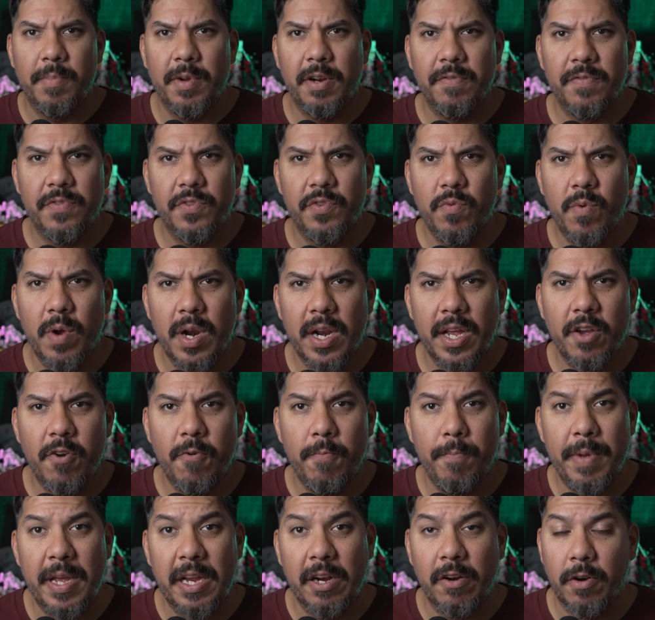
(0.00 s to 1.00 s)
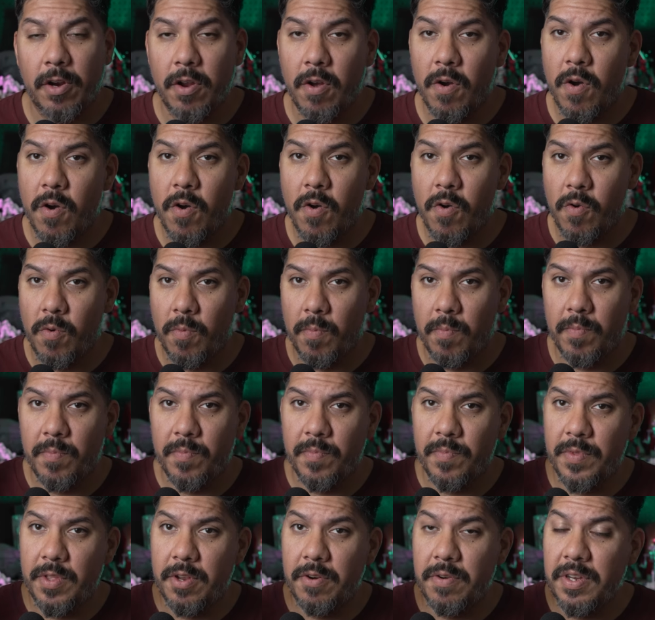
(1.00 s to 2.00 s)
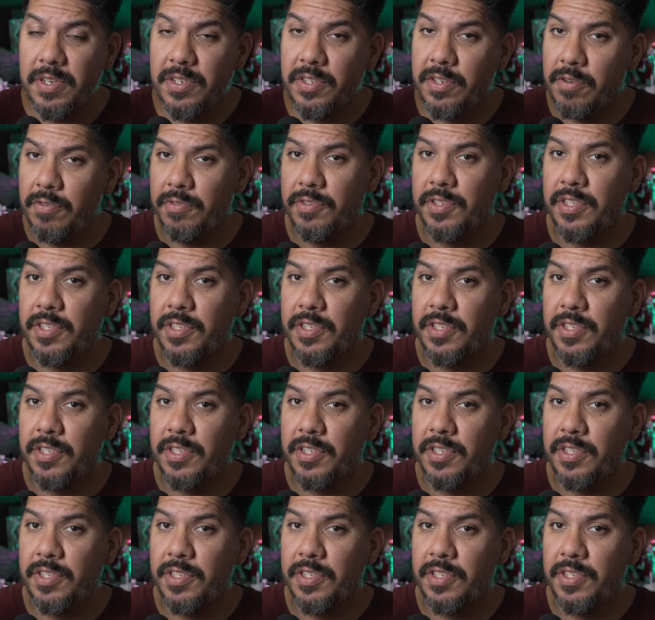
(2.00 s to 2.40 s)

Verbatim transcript: But if you want to go big or go home, there is no